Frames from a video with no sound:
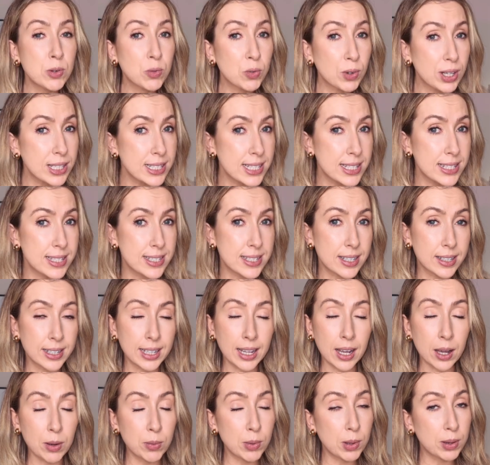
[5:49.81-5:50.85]
a recent
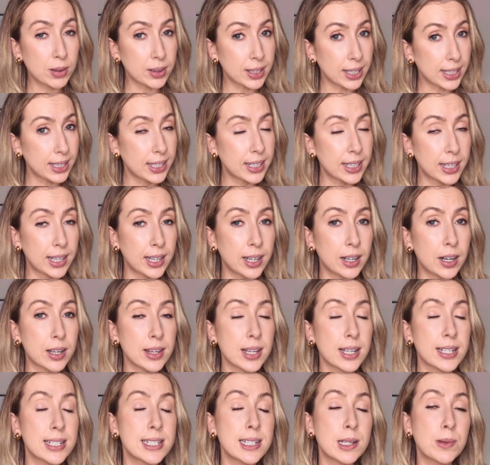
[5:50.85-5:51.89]
study, I will link it here,
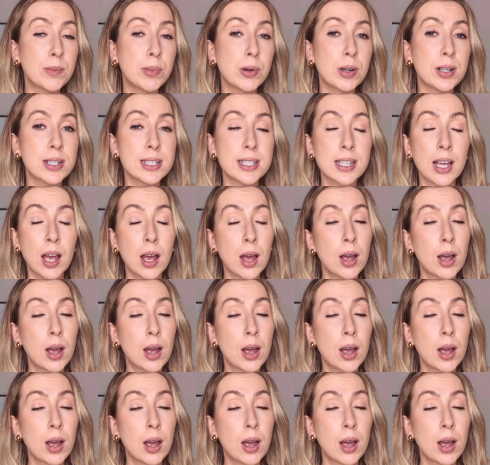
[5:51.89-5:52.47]
that debunks